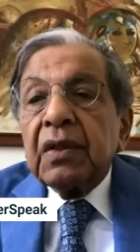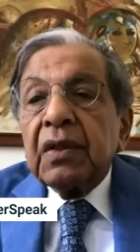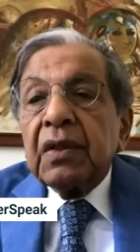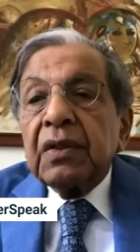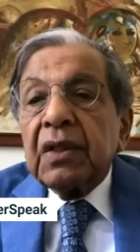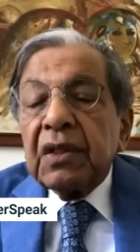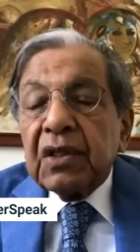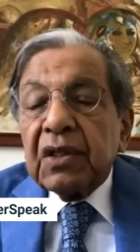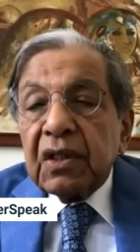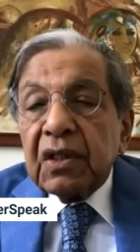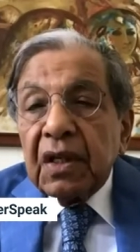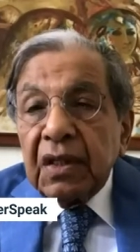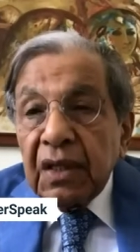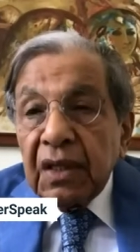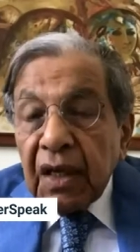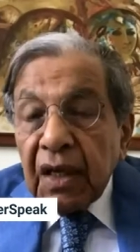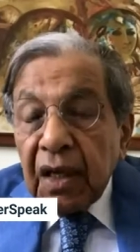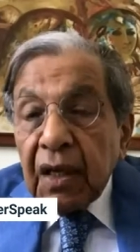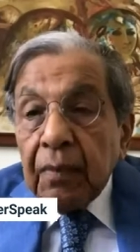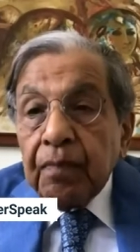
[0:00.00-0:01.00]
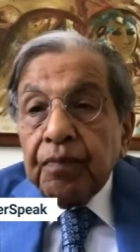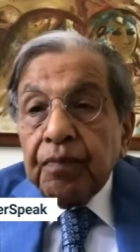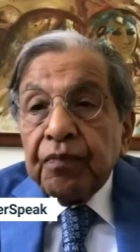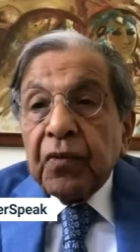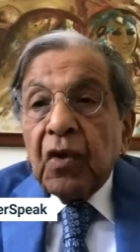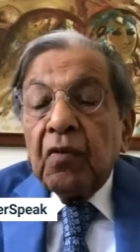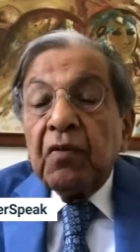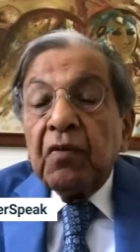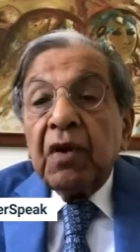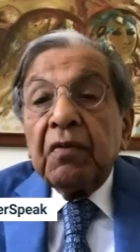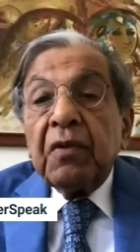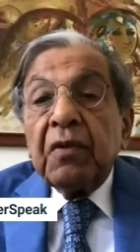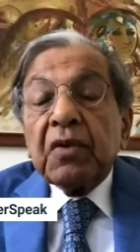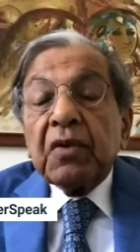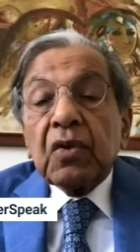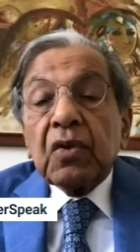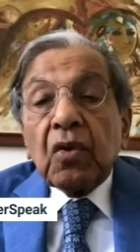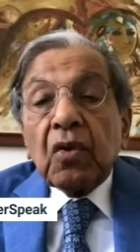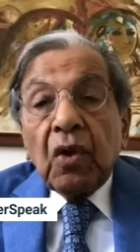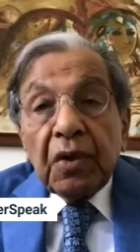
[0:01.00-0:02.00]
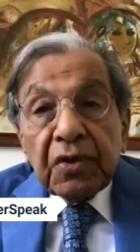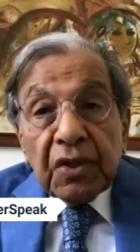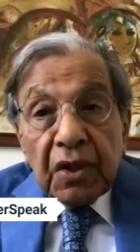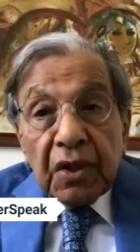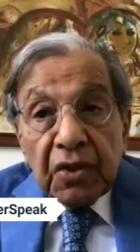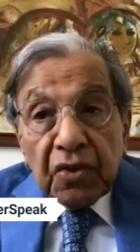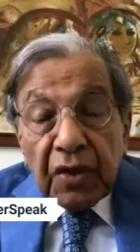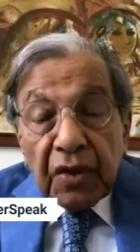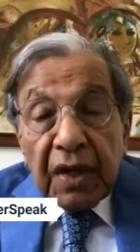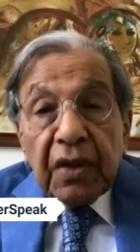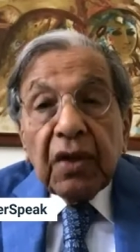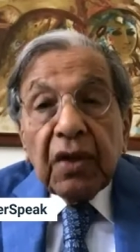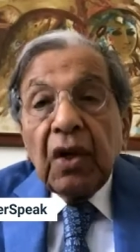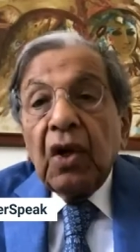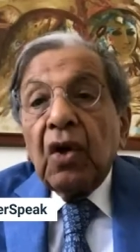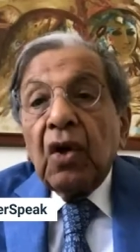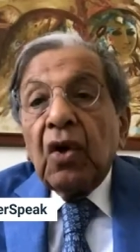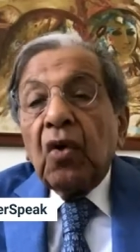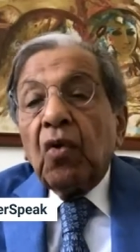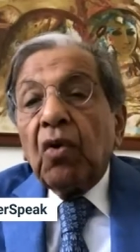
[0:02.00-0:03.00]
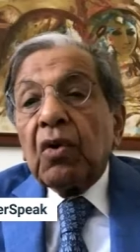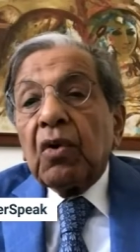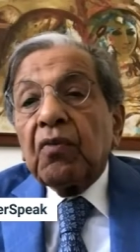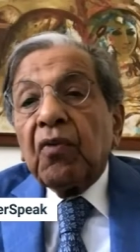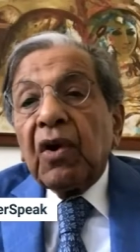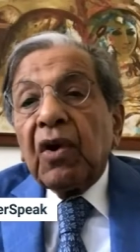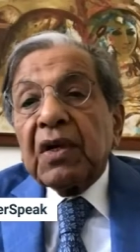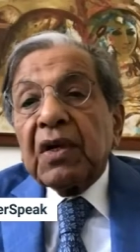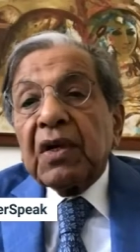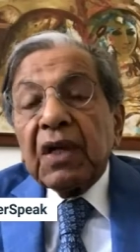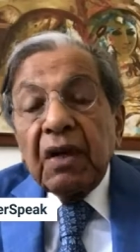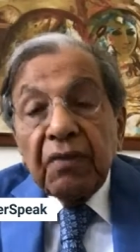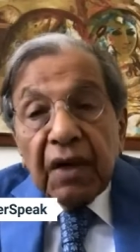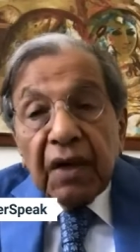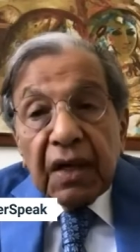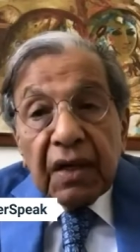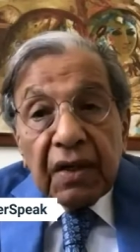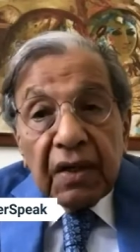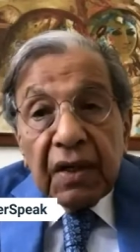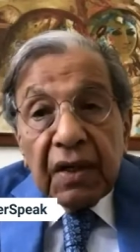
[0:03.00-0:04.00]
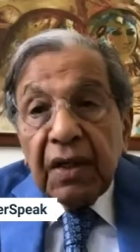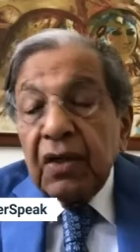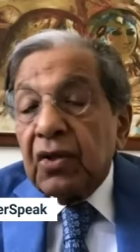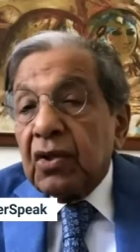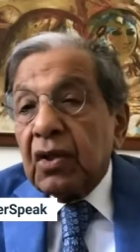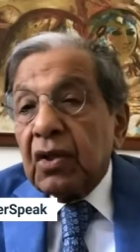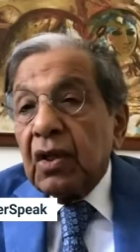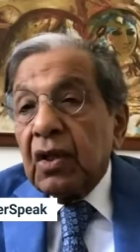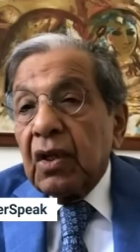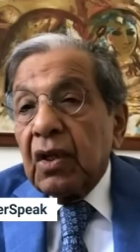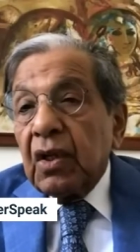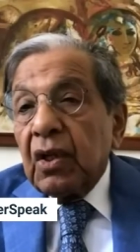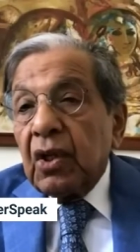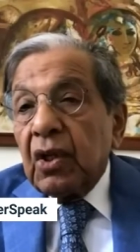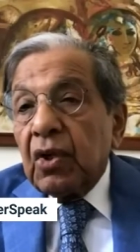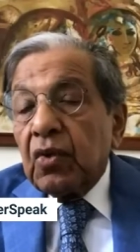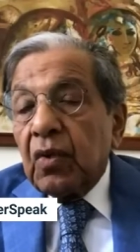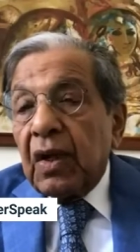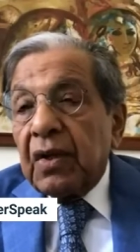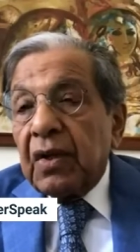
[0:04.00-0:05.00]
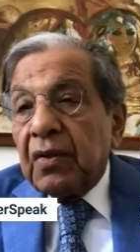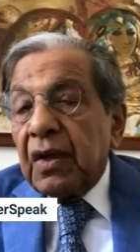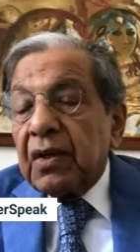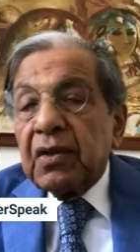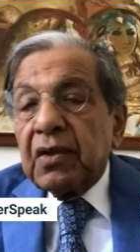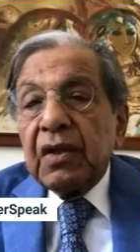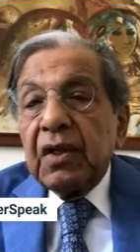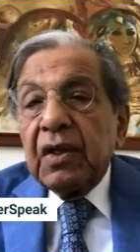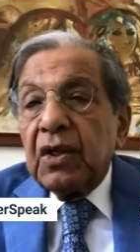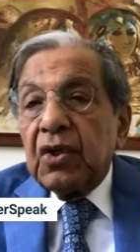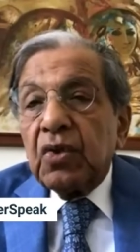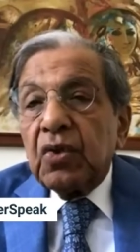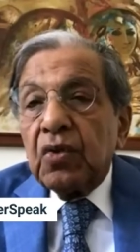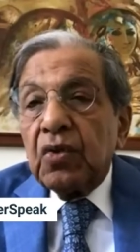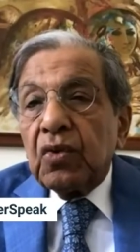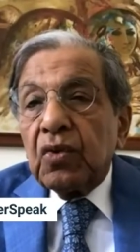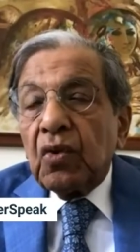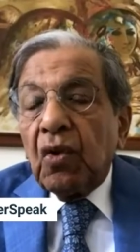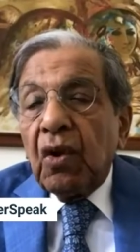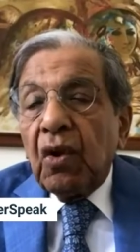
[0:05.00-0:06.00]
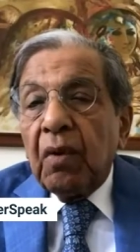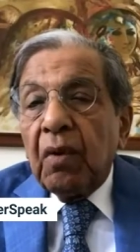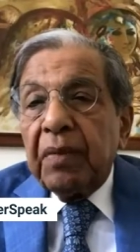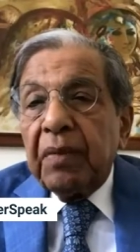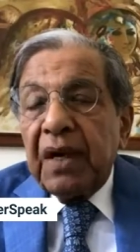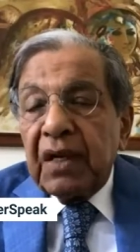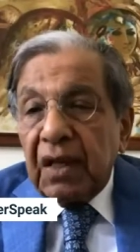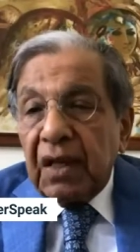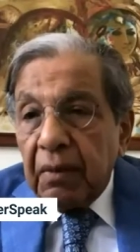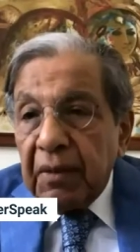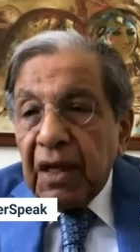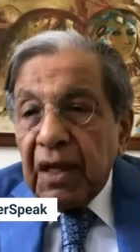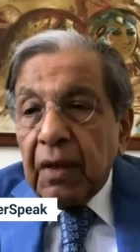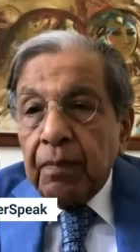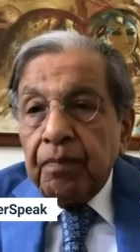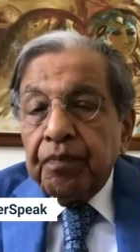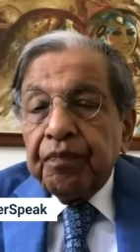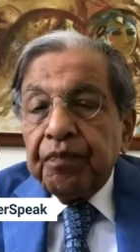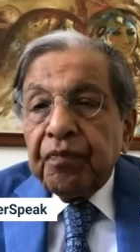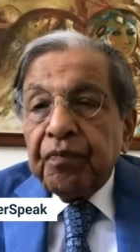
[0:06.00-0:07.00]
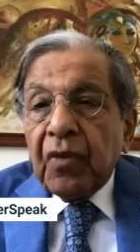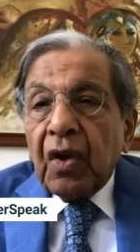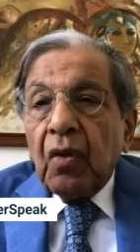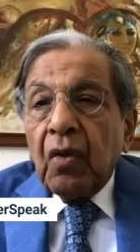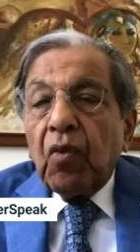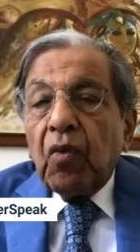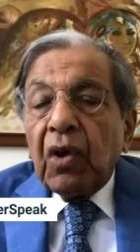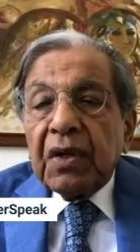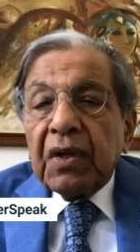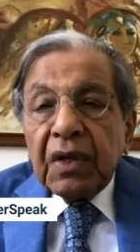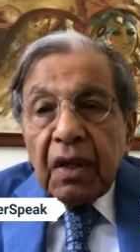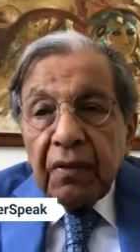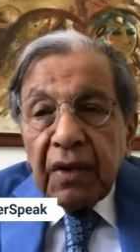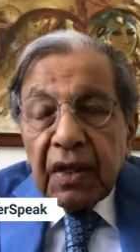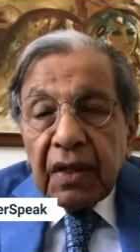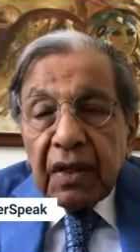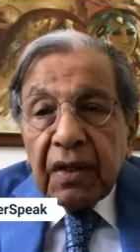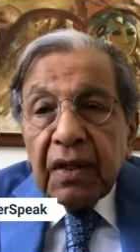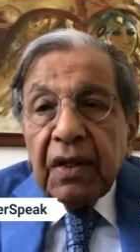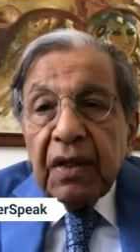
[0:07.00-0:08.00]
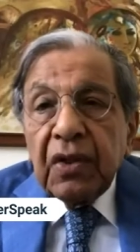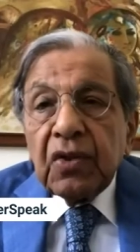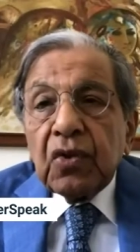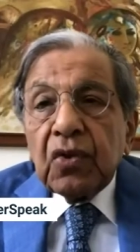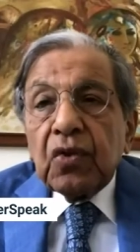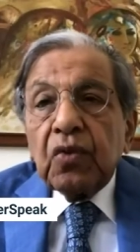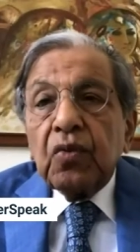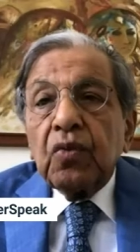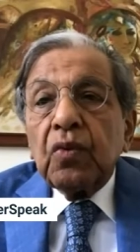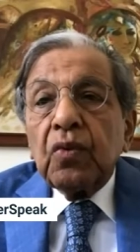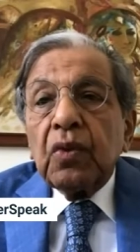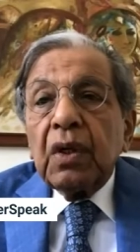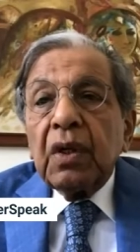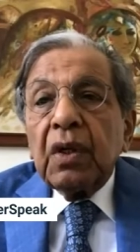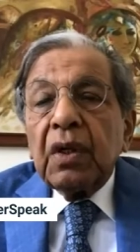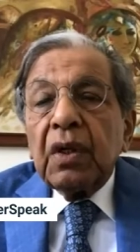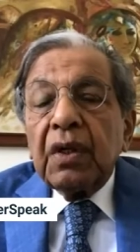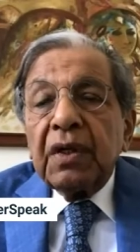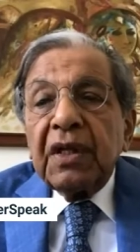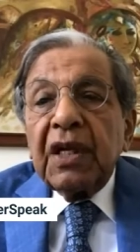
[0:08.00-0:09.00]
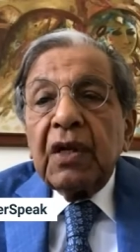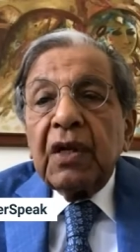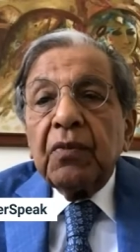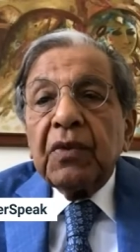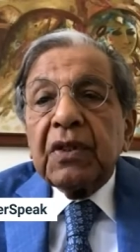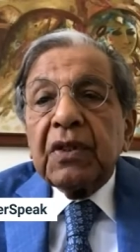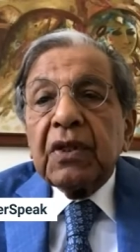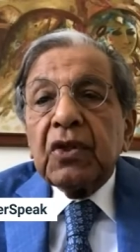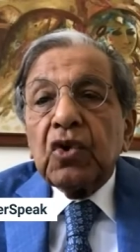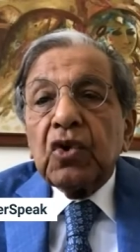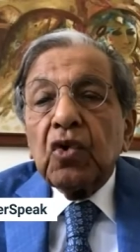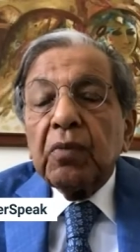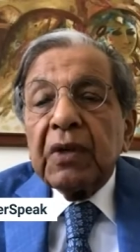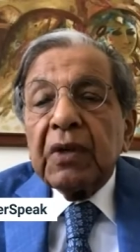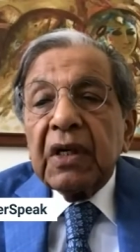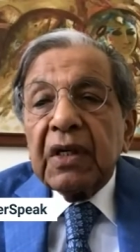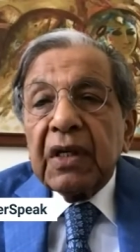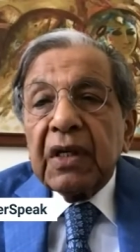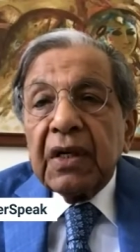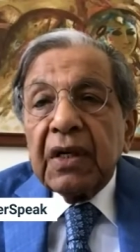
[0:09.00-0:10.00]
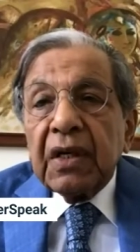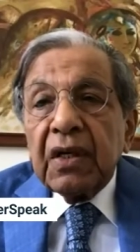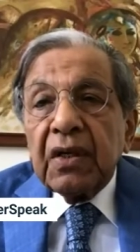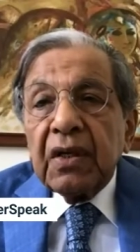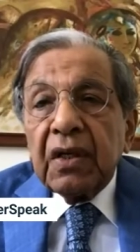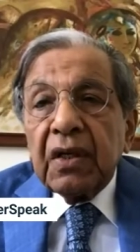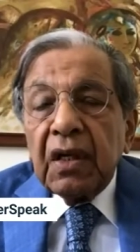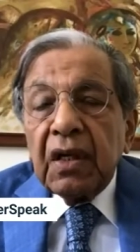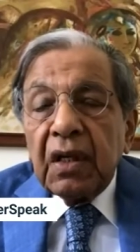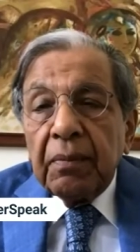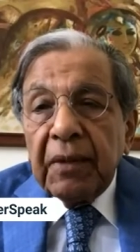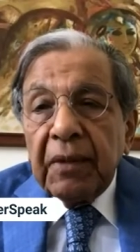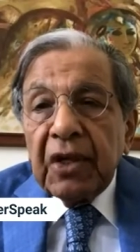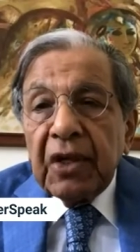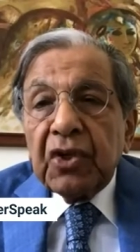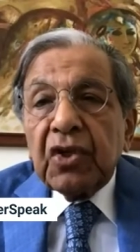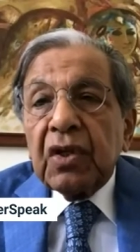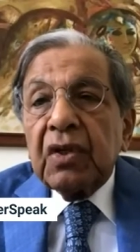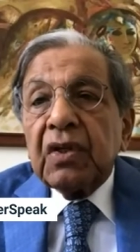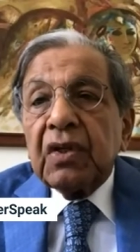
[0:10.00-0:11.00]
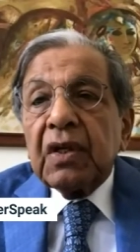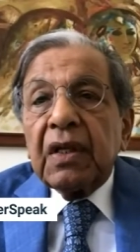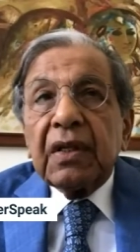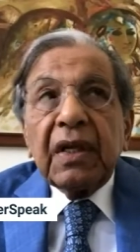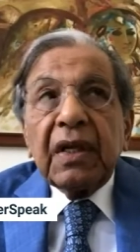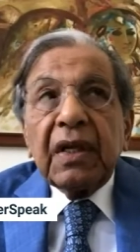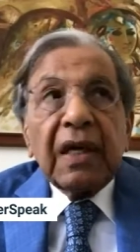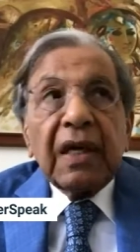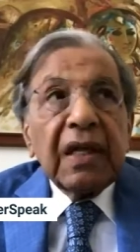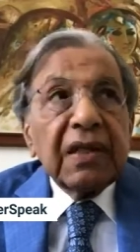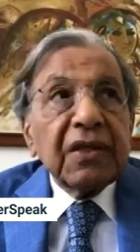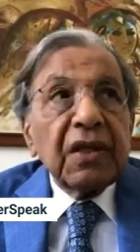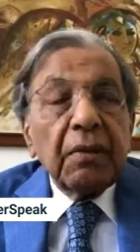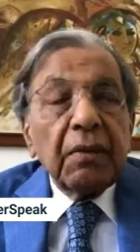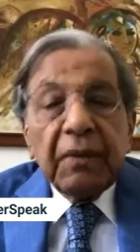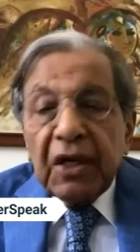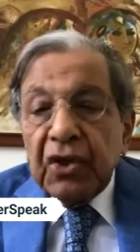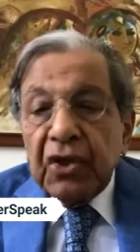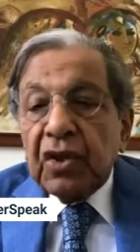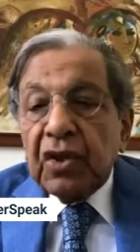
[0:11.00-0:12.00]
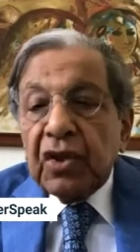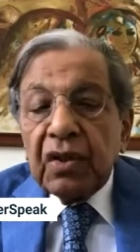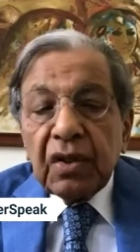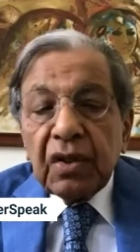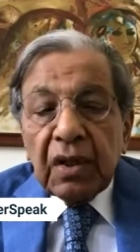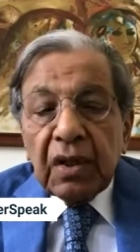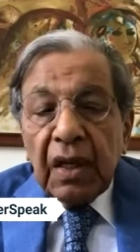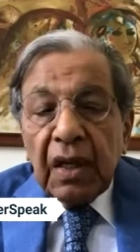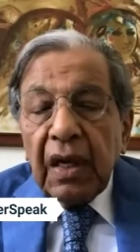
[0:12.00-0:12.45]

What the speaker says: This is a year when we must concentrate on whatever it needs to address the issues of pandemic, whatever it needs to deal with its humanitarian dimensions and the health dimensions,